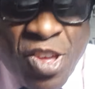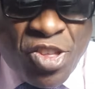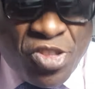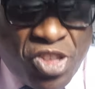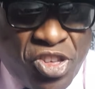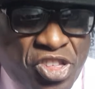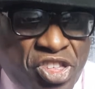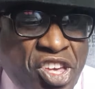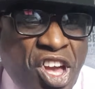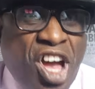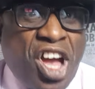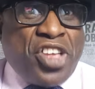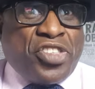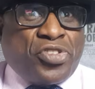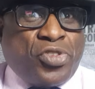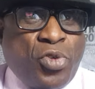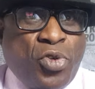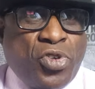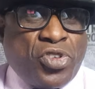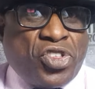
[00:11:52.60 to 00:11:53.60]
The side
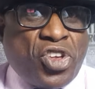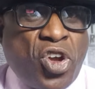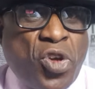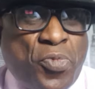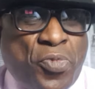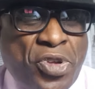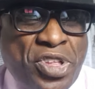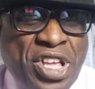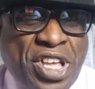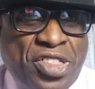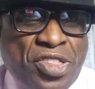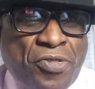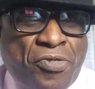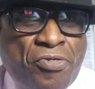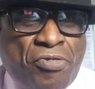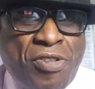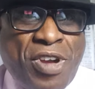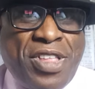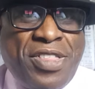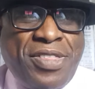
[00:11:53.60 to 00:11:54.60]
doors open at the
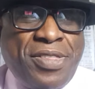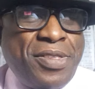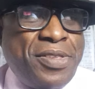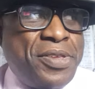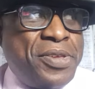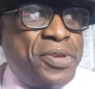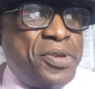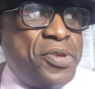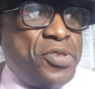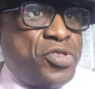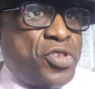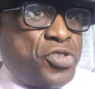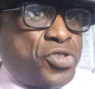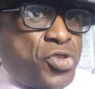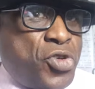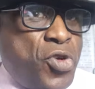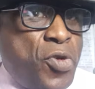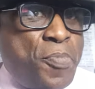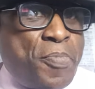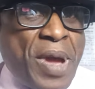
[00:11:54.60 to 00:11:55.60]
front, the
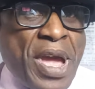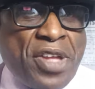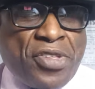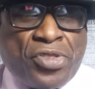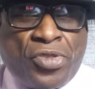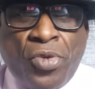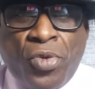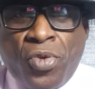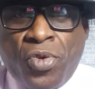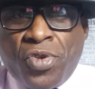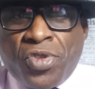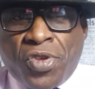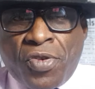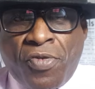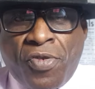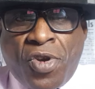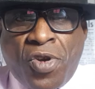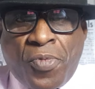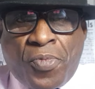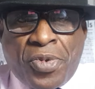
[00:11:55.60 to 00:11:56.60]
2 back doors are
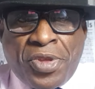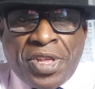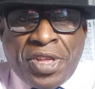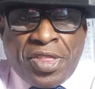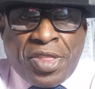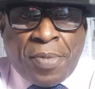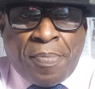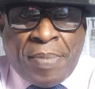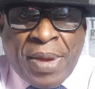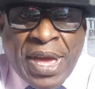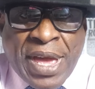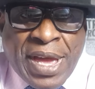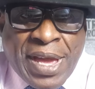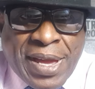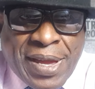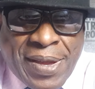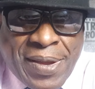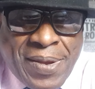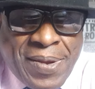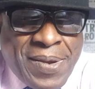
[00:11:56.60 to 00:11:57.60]
open at the back.
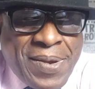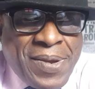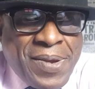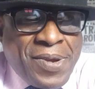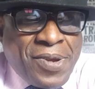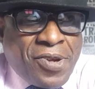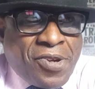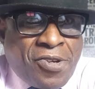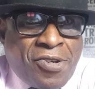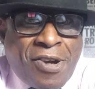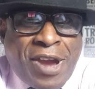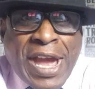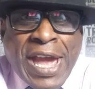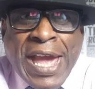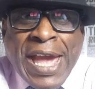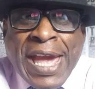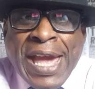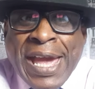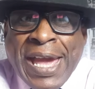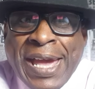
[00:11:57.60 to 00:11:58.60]

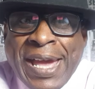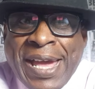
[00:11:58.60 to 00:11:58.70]
Crash,